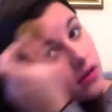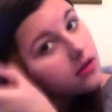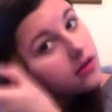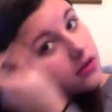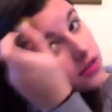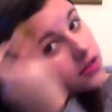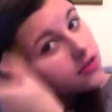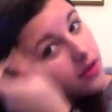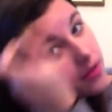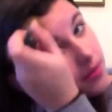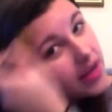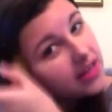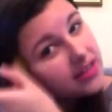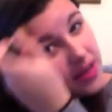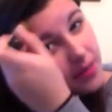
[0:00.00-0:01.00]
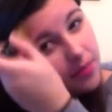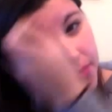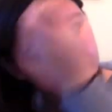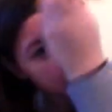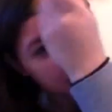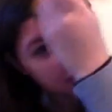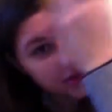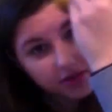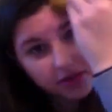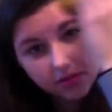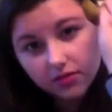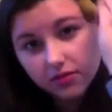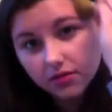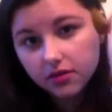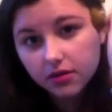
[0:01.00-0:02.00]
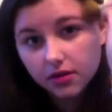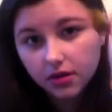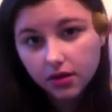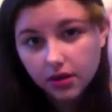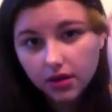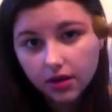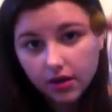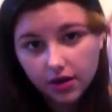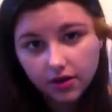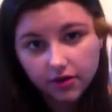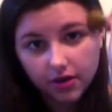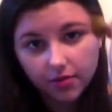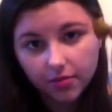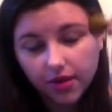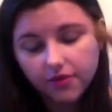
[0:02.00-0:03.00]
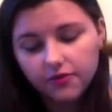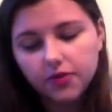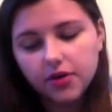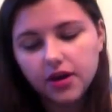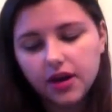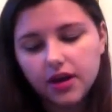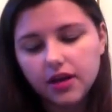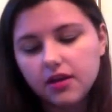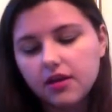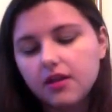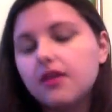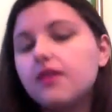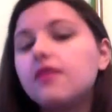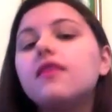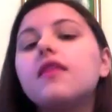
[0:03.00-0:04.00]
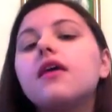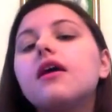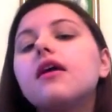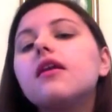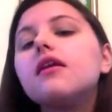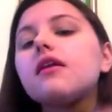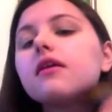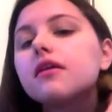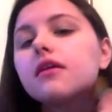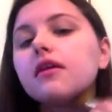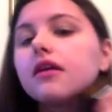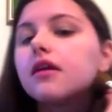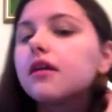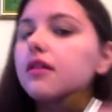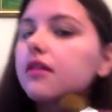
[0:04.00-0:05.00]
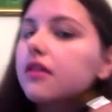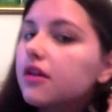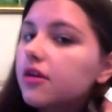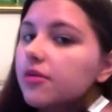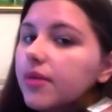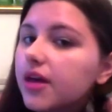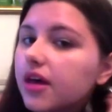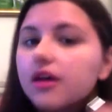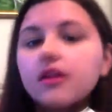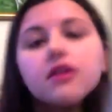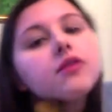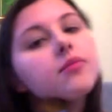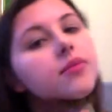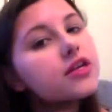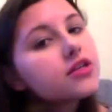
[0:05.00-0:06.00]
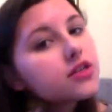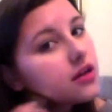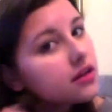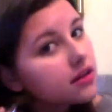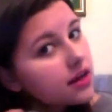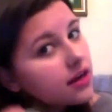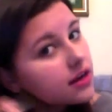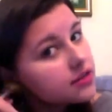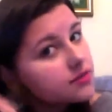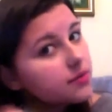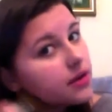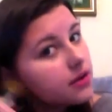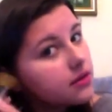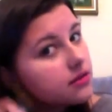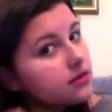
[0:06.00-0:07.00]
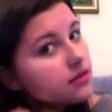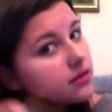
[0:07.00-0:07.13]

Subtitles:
Also on my temples, around my forehead, and then a little bit under my jawline as well.